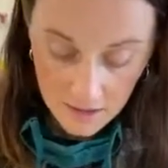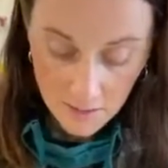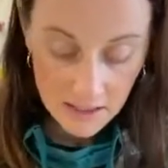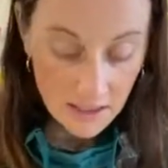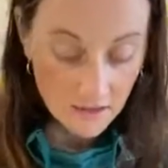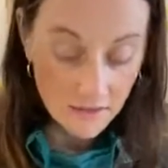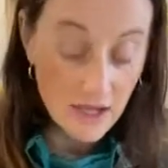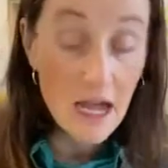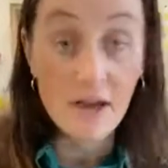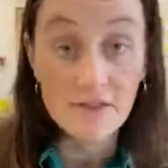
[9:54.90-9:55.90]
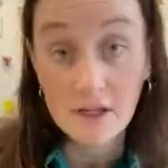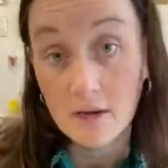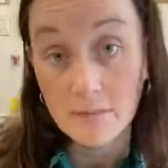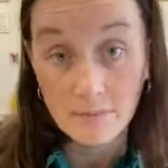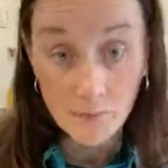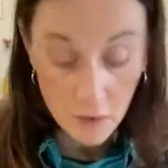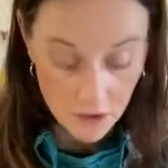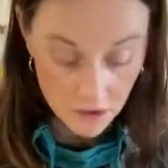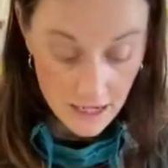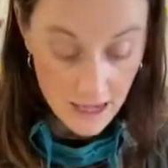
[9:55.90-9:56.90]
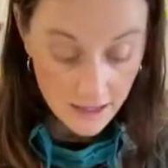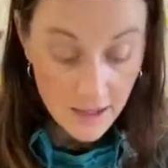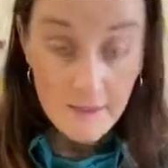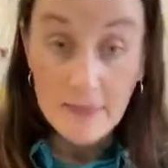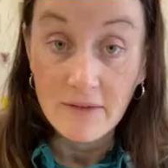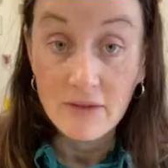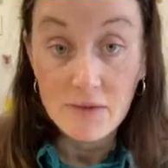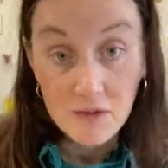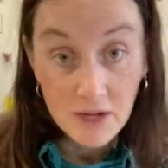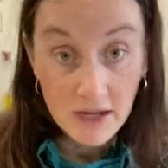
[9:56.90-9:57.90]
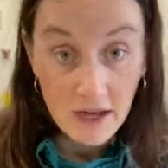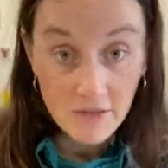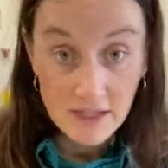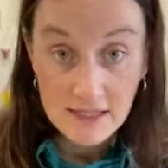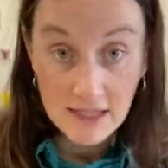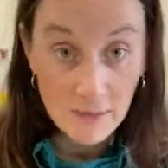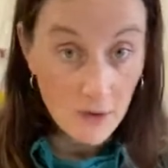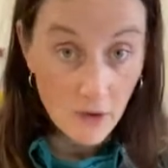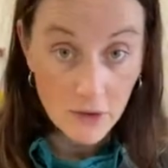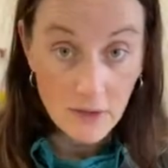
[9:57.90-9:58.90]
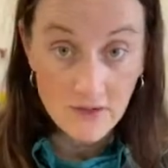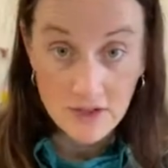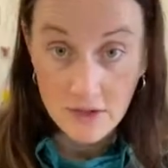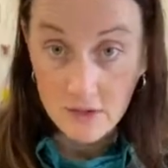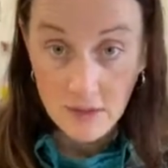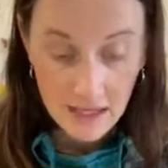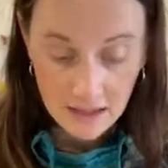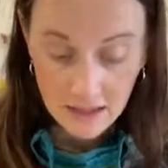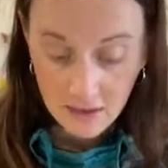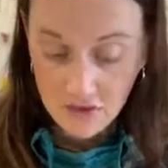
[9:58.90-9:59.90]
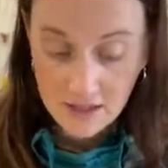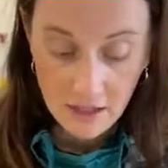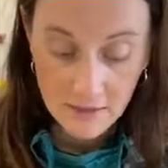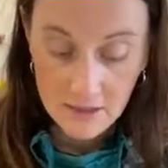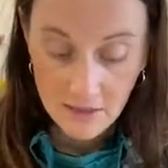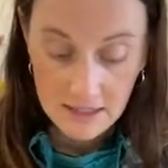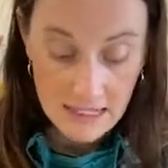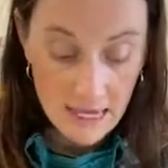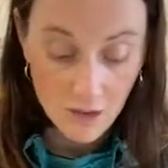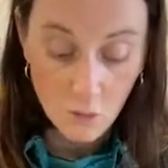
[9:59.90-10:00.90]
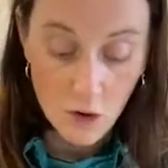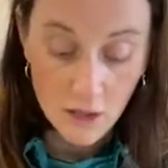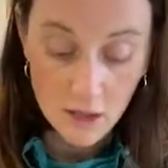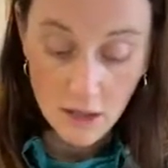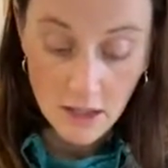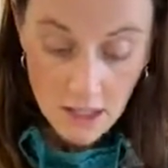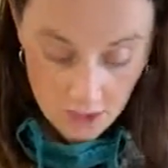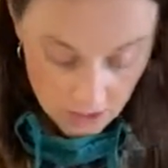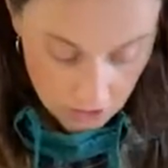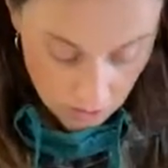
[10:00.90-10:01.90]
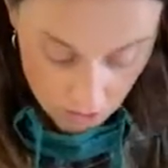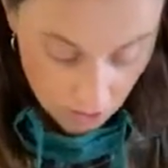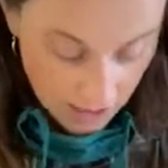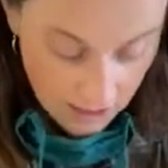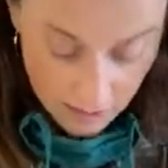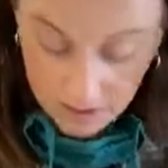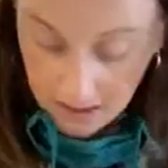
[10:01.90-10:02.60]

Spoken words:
to depending on if I have some where you're at. If you do not have any slip, all you have to do to make it, like you just saw me doing, is add water to dried up